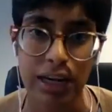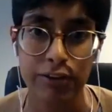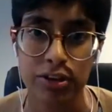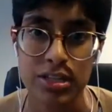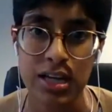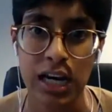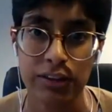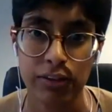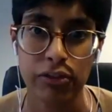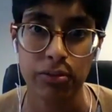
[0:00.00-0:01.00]
need for this kind
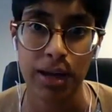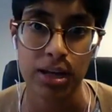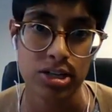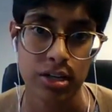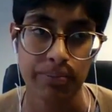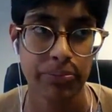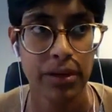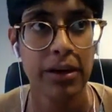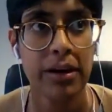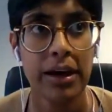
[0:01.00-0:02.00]
of information.
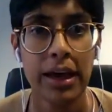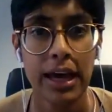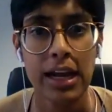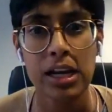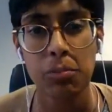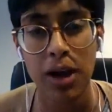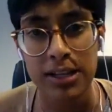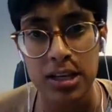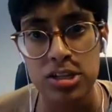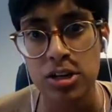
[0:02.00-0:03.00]
And on a
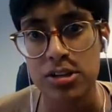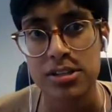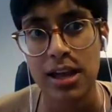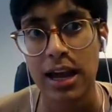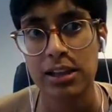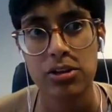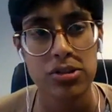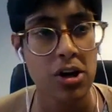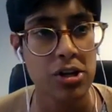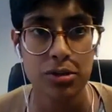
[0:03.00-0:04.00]
practitioner side, there's
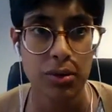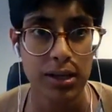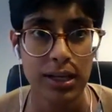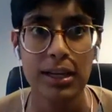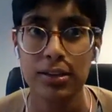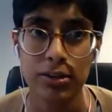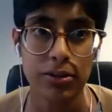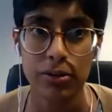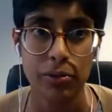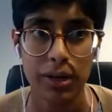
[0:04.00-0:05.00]
also a need
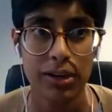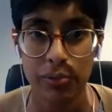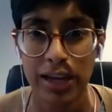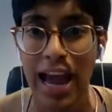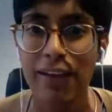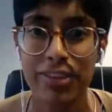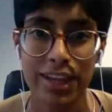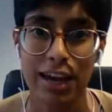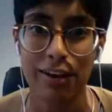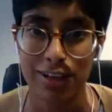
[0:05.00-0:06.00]
to, we have
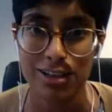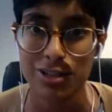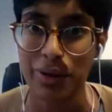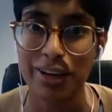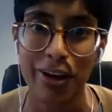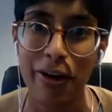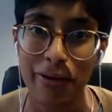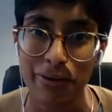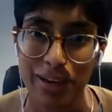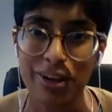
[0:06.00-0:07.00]
the evidence, we
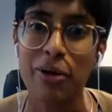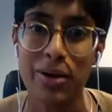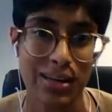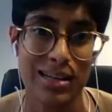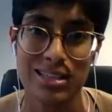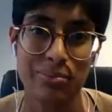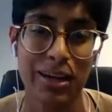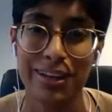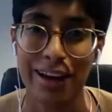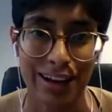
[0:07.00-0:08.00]
know what needs to
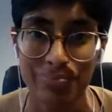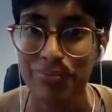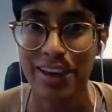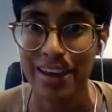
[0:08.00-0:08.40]
be done.